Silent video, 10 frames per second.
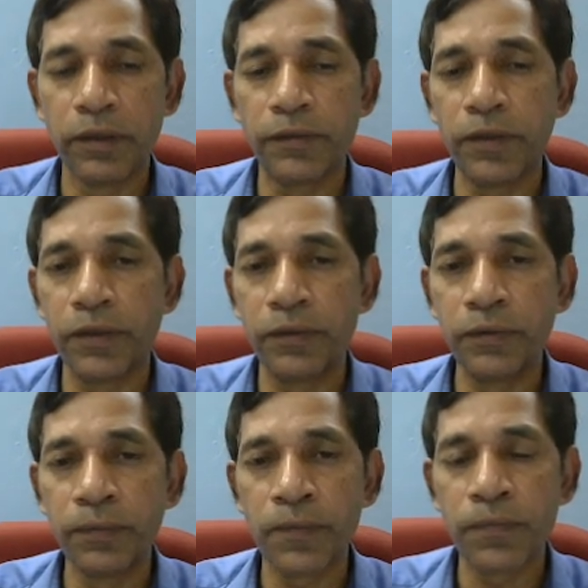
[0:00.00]
of
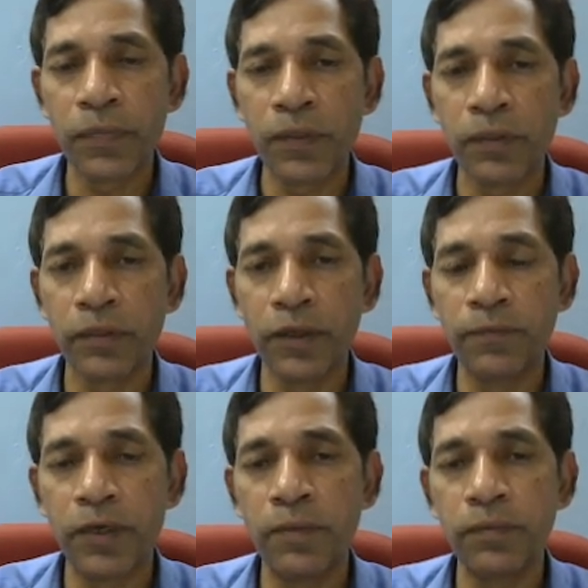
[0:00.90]
R2. Then
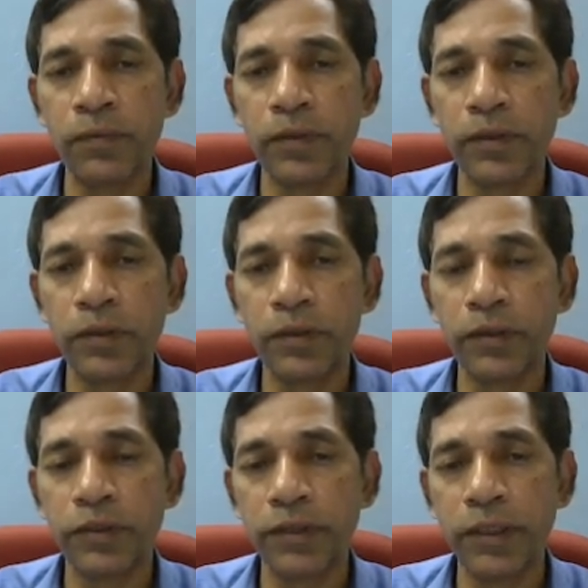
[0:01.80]
from
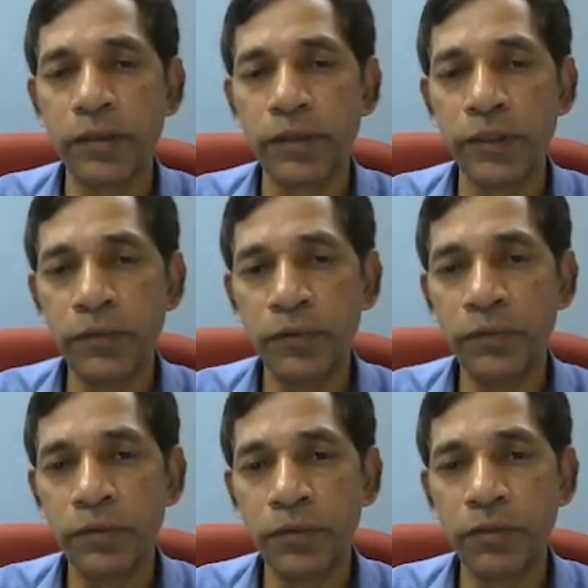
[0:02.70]
state
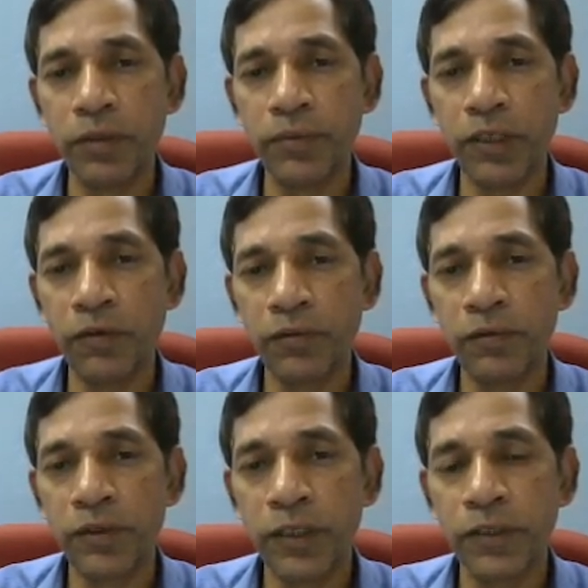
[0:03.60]
Q2, you have the
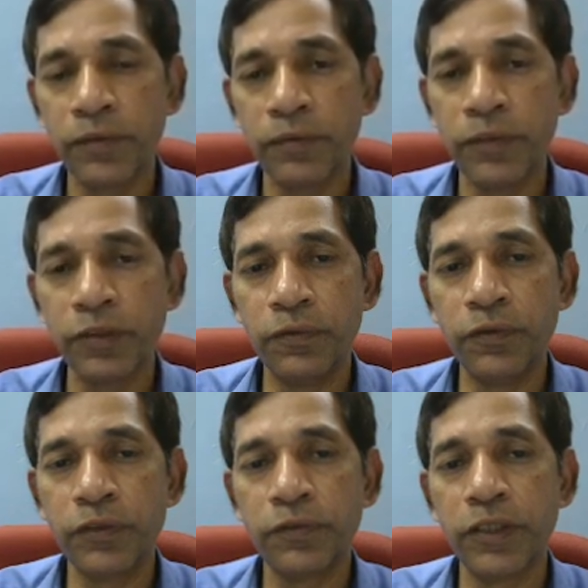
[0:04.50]
outgoing edge which
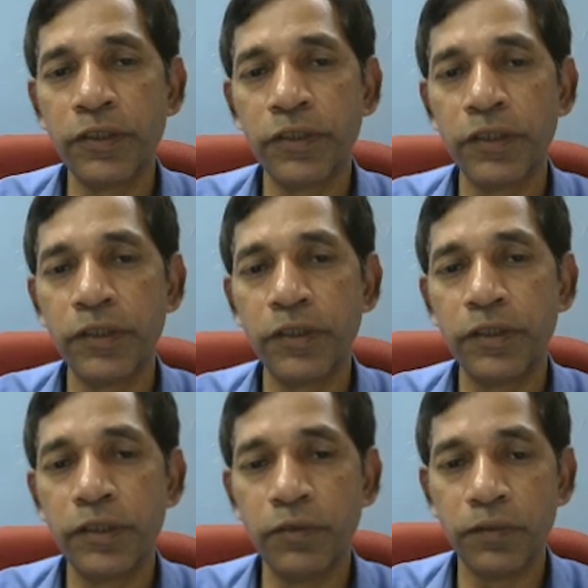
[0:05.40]
goes to the state
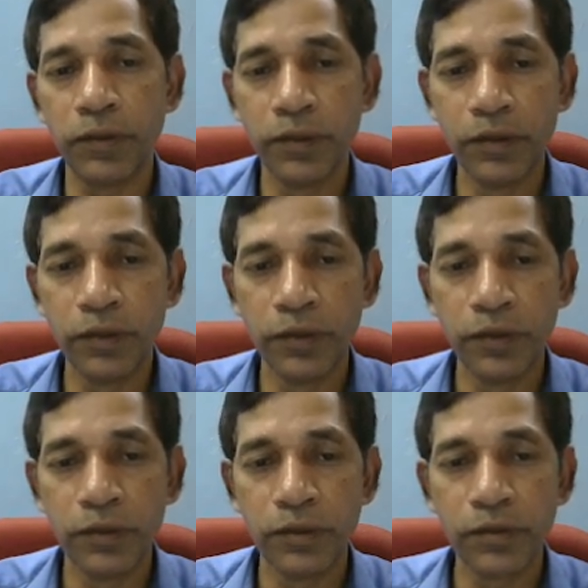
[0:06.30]
Q1.
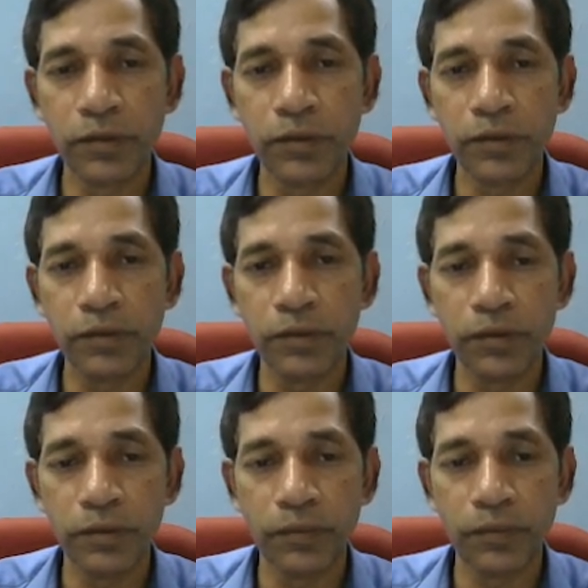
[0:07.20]
So
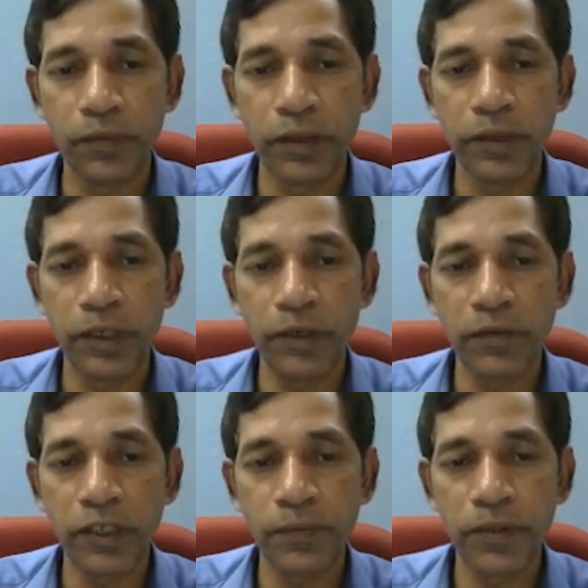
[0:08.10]
for the
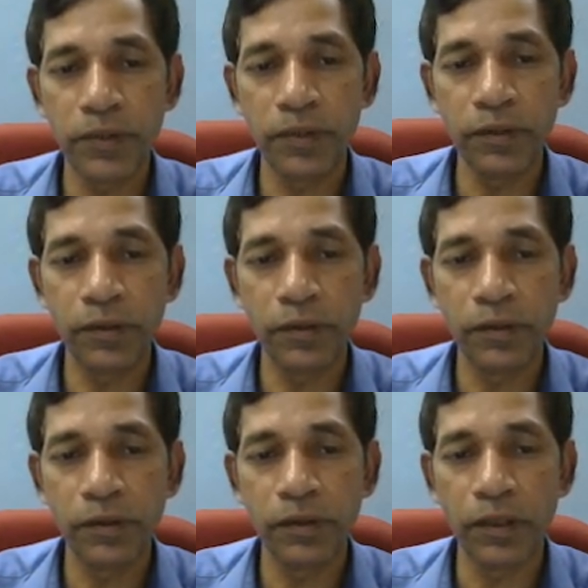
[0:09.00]
regular expression
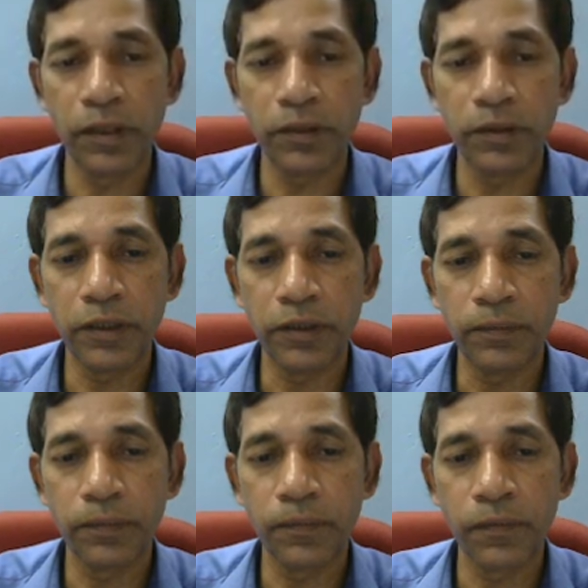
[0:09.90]
R3.
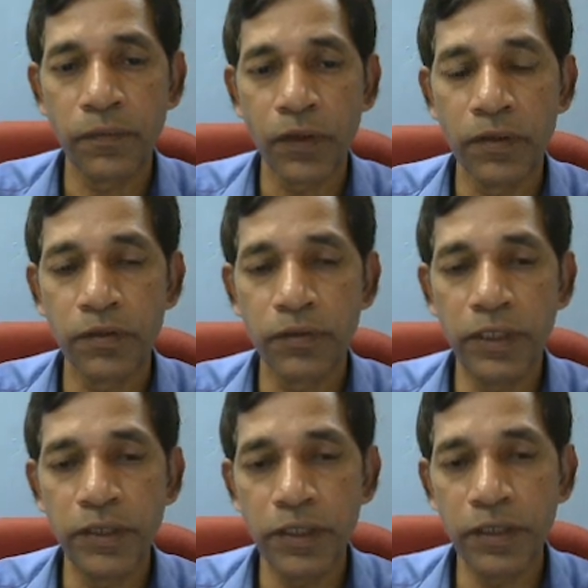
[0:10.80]
So
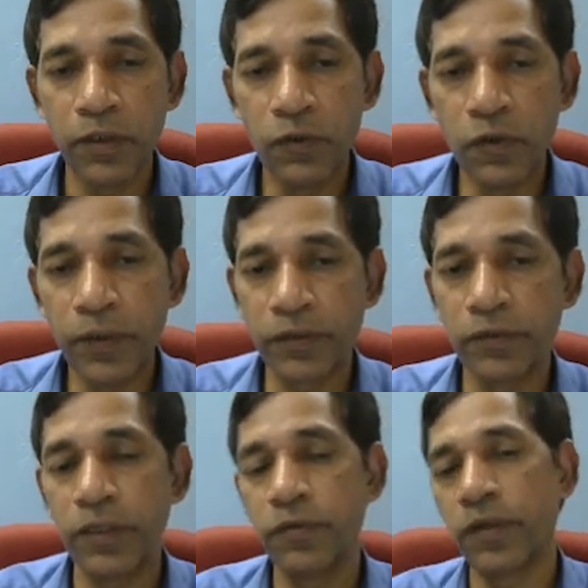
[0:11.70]
this is the loop
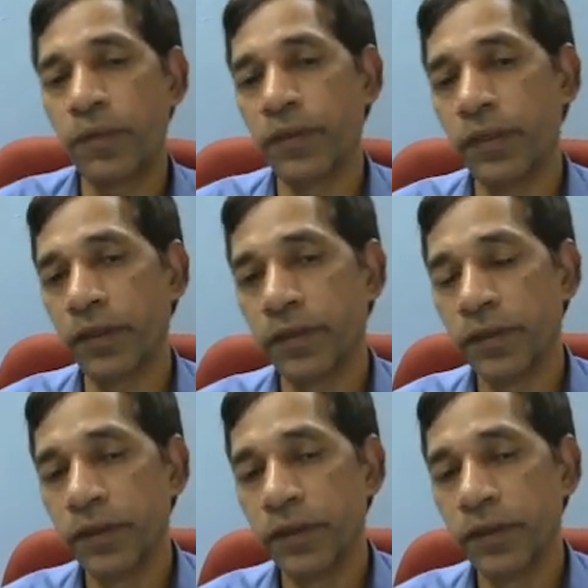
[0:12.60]
actually you are obtaining.